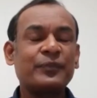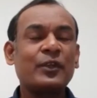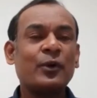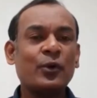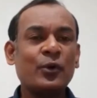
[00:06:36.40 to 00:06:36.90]

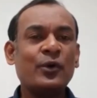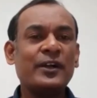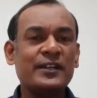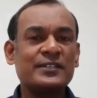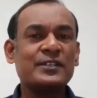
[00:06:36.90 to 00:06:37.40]
Who
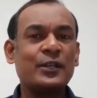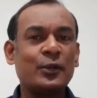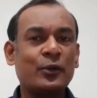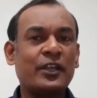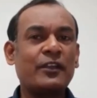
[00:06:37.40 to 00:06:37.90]
is
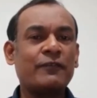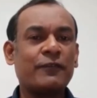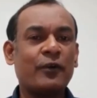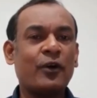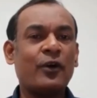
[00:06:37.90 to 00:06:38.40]
looking
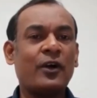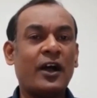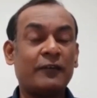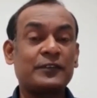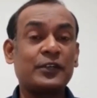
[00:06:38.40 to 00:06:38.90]
for
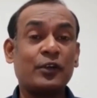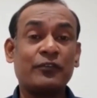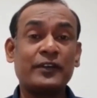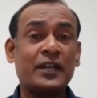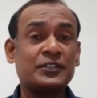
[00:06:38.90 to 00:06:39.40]
after your
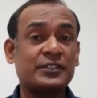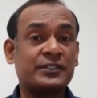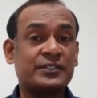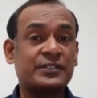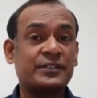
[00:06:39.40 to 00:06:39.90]

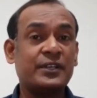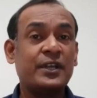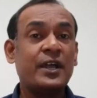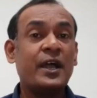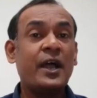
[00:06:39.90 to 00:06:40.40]
financials?
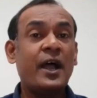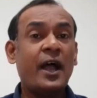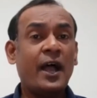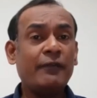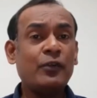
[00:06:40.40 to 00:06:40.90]

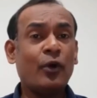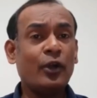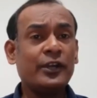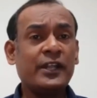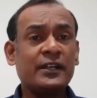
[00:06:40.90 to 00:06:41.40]
Have you
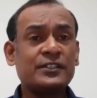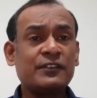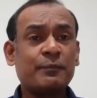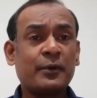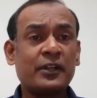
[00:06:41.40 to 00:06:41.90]
already
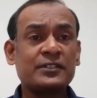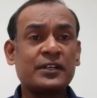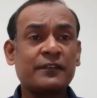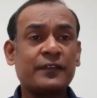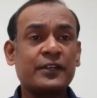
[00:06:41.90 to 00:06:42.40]
achieved product
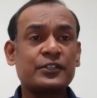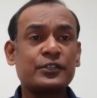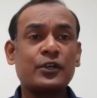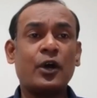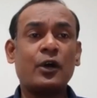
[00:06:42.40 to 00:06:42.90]

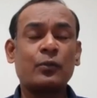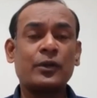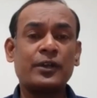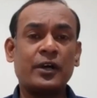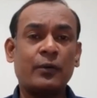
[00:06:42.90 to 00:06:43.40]
certification or
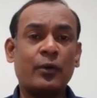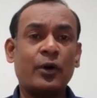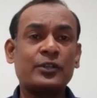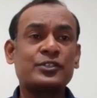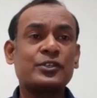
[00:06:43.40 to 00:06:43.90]
won
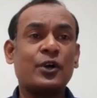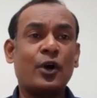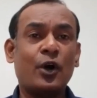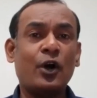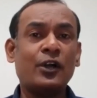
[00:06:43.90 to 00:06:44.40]
awards
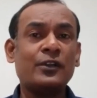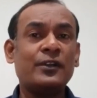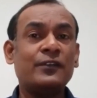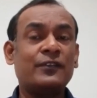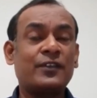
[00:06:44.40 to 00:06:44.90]
or
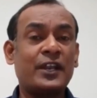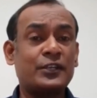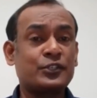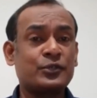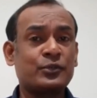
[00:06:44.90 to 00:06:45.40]

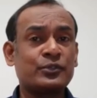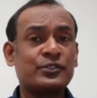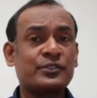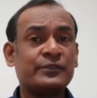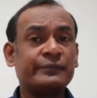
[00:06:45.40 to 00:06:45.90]
trade
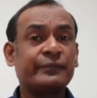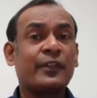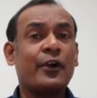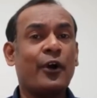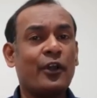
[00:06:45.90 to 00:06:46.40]
shows?
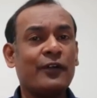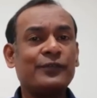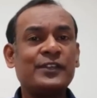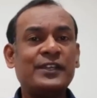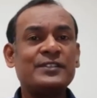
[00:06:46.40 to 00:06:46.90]
All
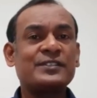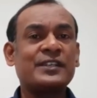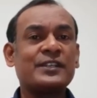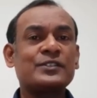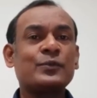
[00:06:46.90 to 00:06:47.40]
of these
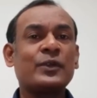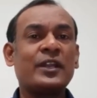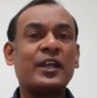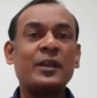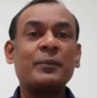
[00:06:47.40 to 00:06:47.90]
things
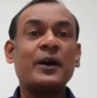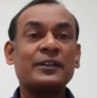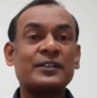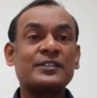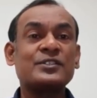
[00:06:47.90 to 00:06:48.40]
will help
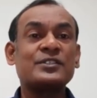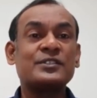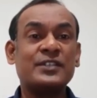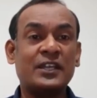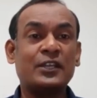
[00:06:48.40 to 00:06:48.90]
others
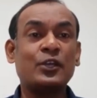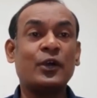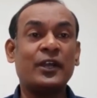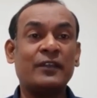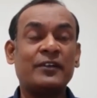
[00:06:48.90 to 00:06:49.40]
take
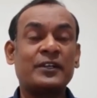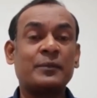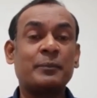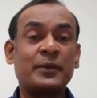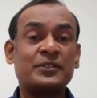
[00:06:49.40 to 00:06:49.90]
your elevator
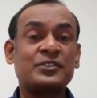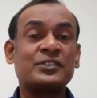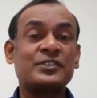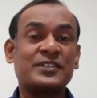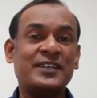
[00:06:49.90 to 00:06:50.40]

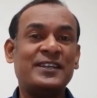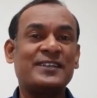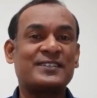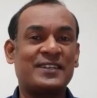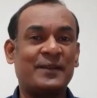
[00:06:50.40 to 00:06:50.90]
pitch
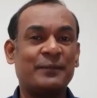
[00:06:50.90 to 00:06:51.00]
seriously.